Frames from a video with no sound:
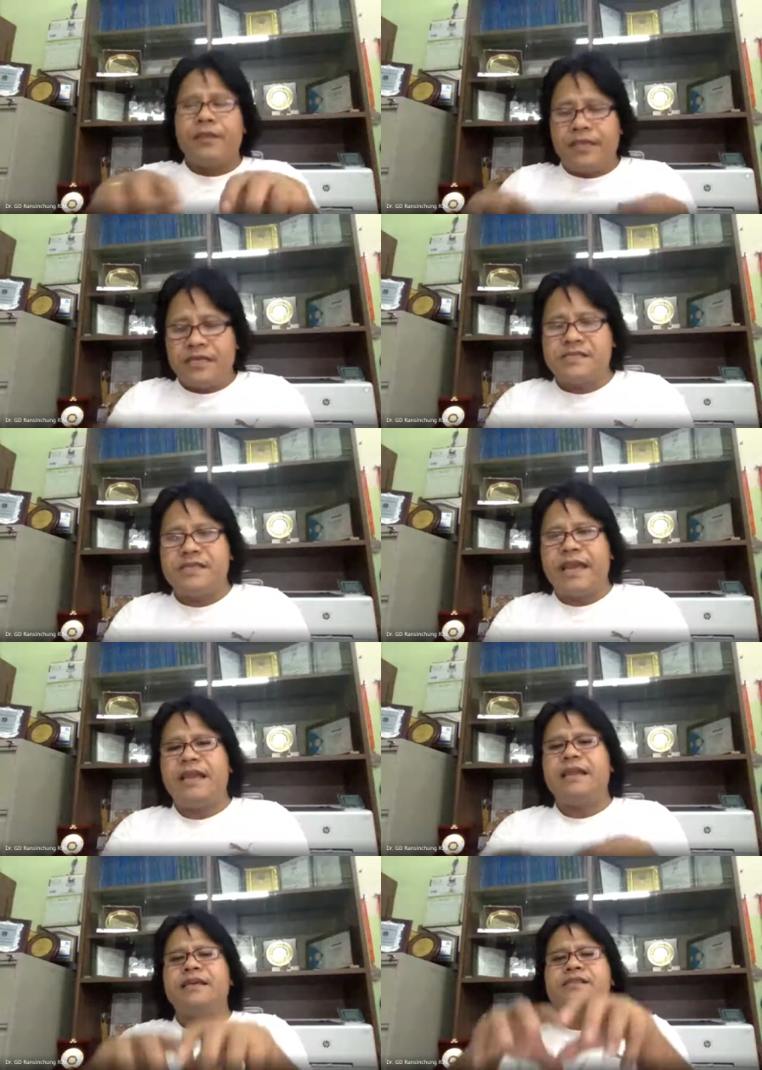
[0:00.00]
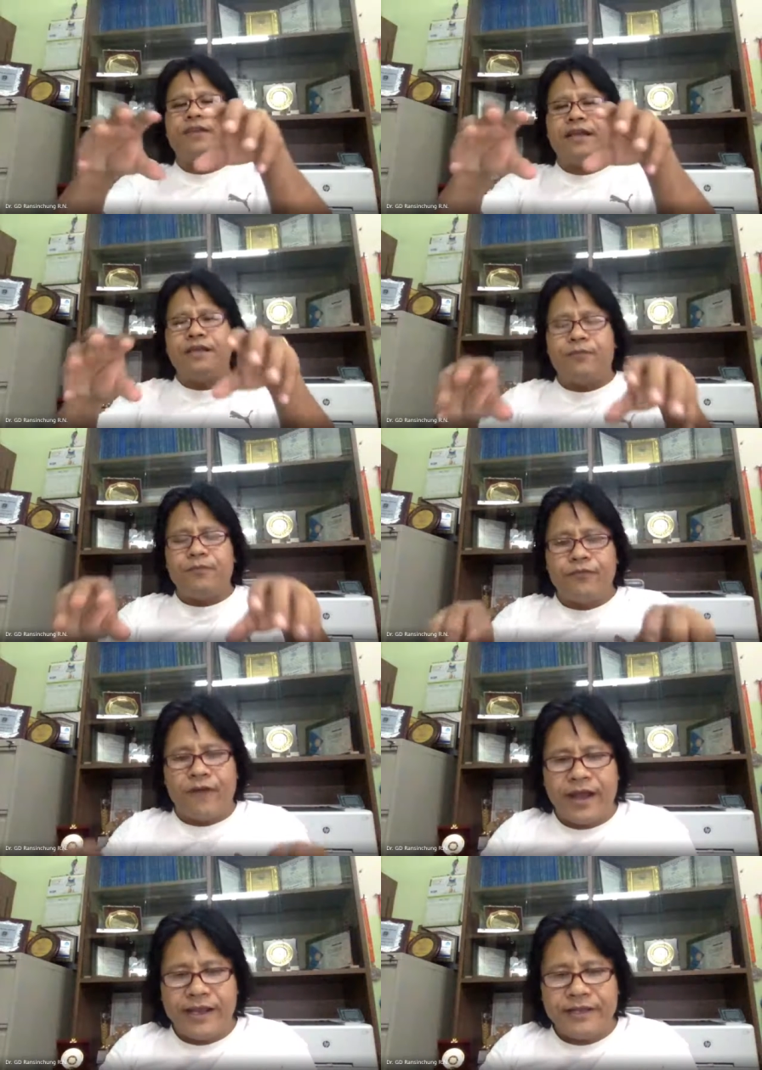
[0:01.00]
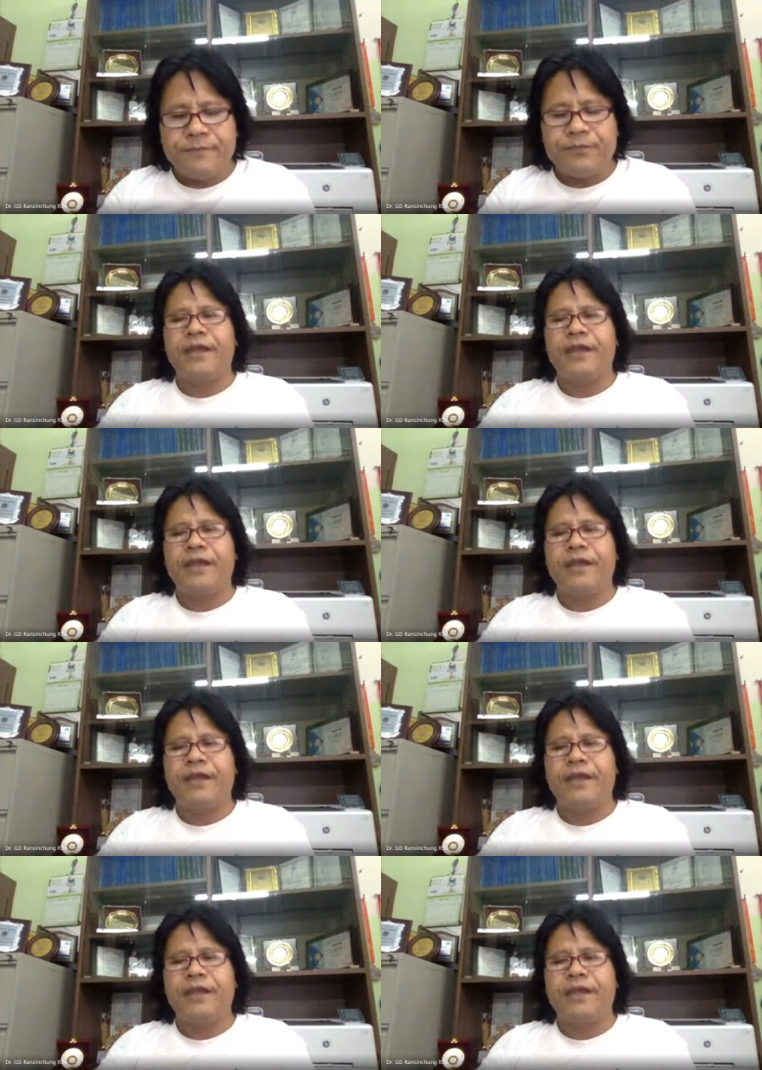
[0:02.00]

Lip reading: this gel is very fine